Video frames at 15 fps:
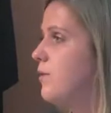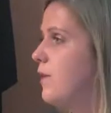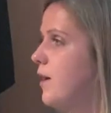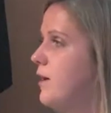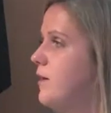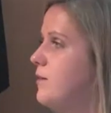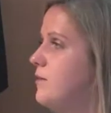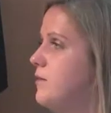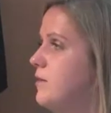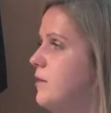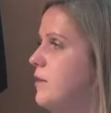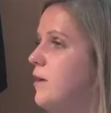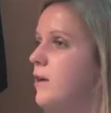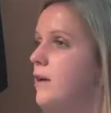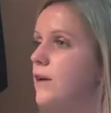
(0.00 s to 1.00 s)
rights,
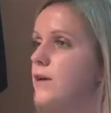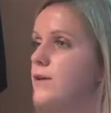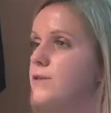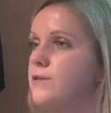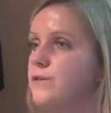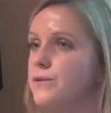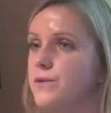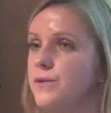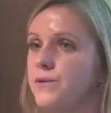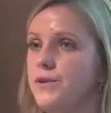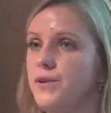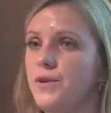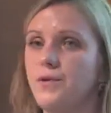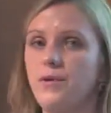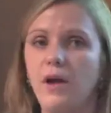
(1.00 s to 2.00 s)
to,
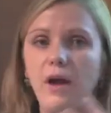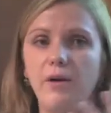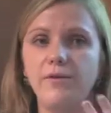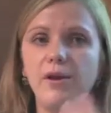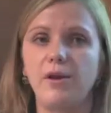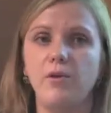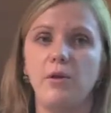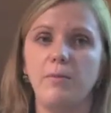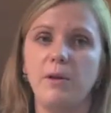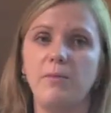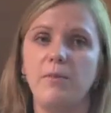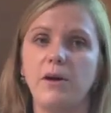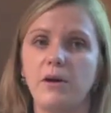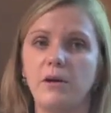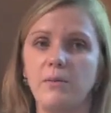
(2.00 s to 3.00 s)
you know, how the European
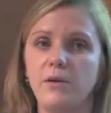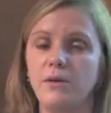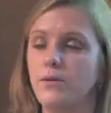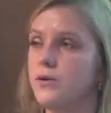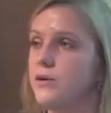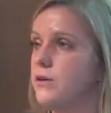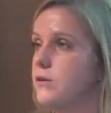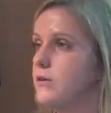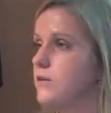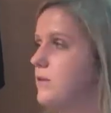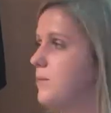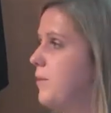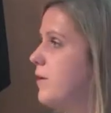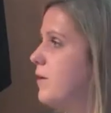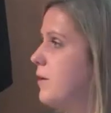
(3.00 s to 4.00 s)
Parliament works,
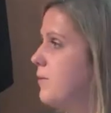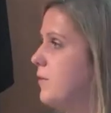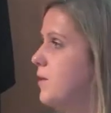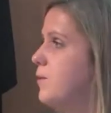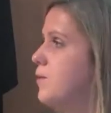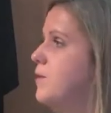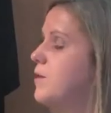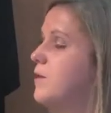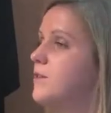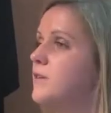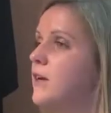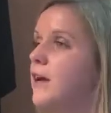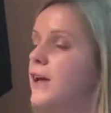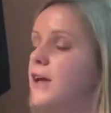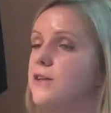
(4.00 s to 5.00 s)
the Parliament works.
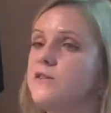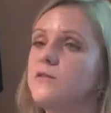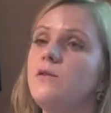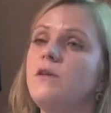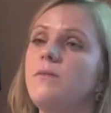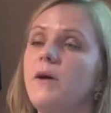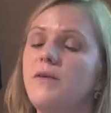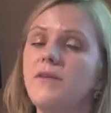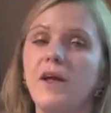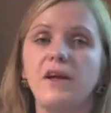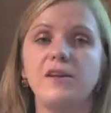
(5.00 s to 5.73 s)
It's all about